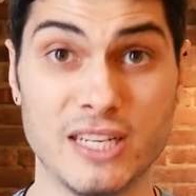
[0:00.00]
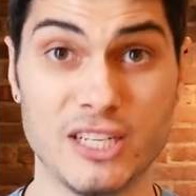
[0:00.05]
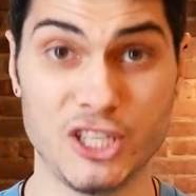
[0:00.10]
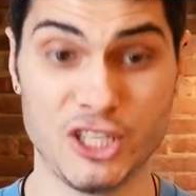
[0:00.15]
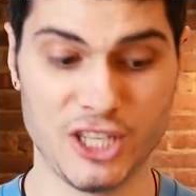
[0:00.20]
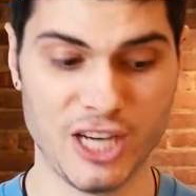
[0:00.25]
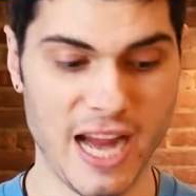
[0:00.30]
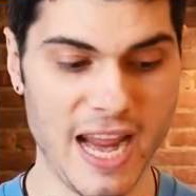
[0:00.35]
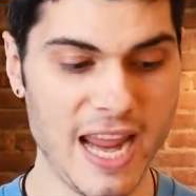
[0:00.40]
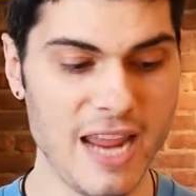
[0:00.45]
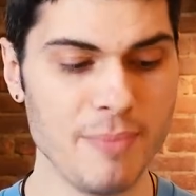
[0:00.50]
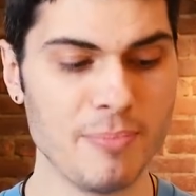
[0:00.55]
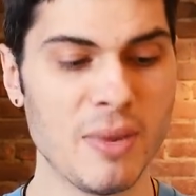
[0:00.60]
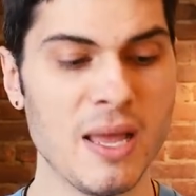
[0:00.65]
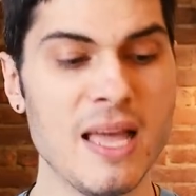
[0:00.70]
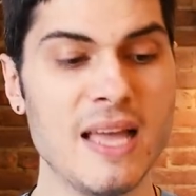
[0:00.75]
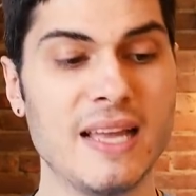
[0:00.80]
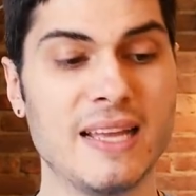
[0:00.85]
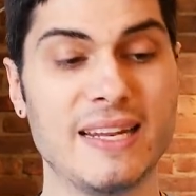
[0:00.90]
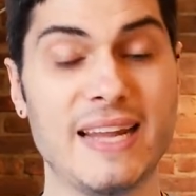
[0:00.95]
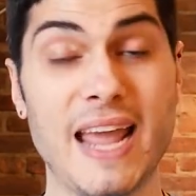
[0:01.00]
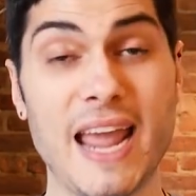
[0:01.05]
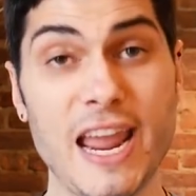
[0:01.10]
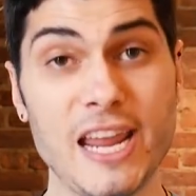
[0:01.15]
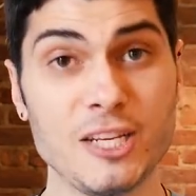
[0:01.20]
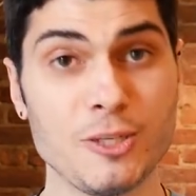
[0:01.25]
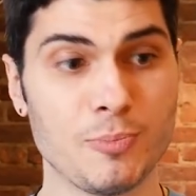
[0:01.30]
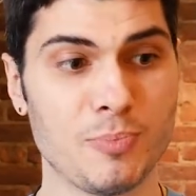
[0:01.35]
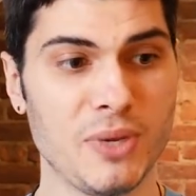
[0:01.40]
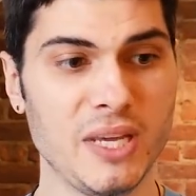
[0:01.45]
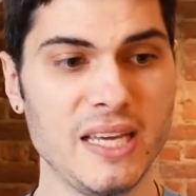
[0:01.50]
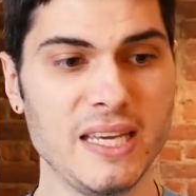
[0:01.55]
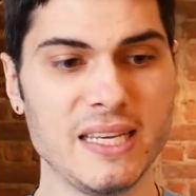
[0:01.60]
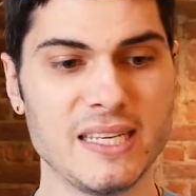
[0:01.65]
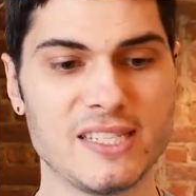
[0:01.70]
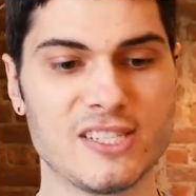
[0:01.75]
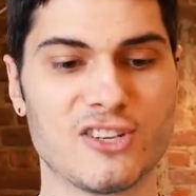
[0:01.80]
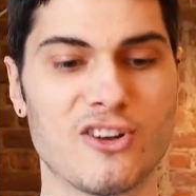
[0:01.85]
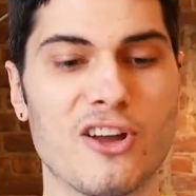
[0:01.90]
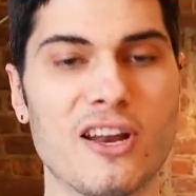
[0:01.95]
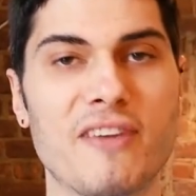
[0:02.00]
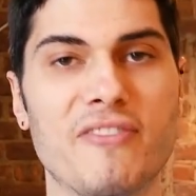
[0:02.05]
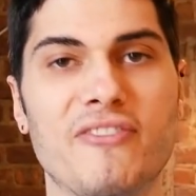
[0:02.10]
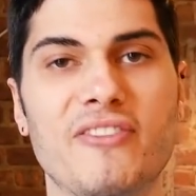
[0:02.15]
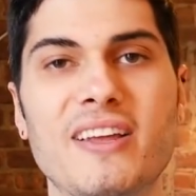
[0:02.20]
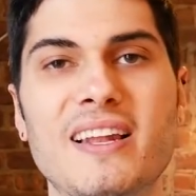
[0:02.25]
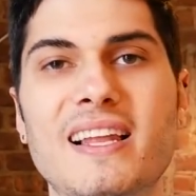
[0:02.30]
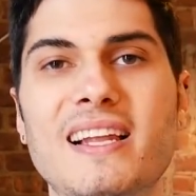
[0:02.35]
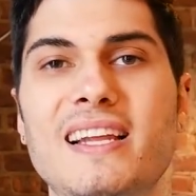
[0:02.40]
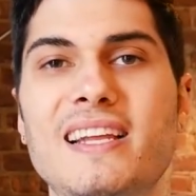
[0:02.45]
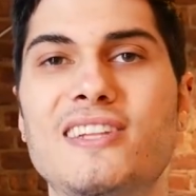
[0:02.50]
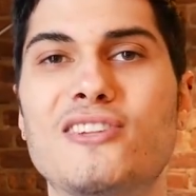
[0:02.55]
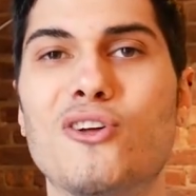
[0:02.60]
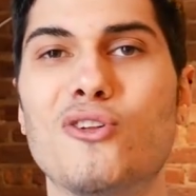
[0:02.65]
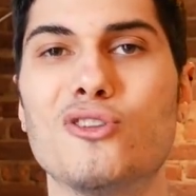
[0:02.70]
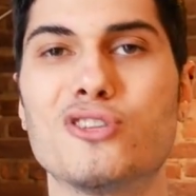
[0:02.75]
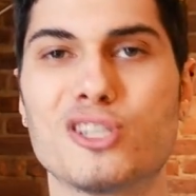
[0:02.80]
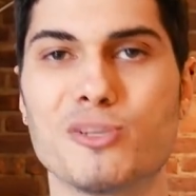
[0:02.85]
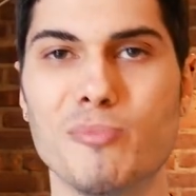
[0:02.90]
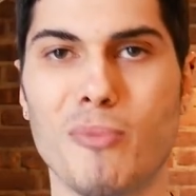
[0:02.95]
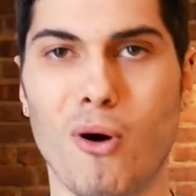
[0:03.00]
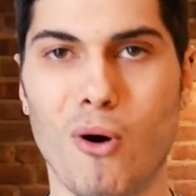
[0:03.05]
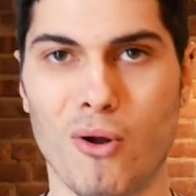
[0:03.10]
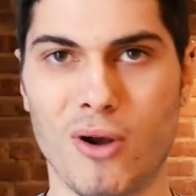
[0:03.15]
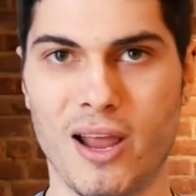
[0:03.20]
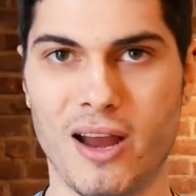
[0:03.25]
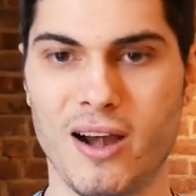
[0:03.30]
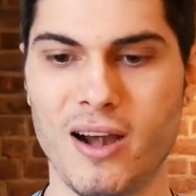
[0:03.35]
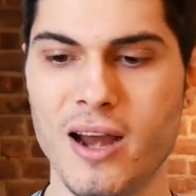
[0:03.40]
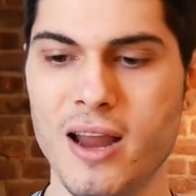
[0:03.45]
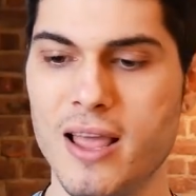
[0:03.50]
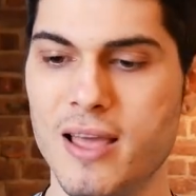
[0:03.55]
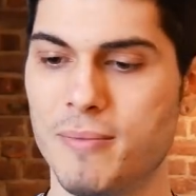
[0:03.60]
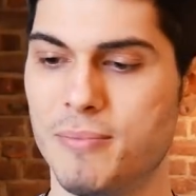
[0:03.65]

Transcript: the shape, the H P is gonna feel a little smaller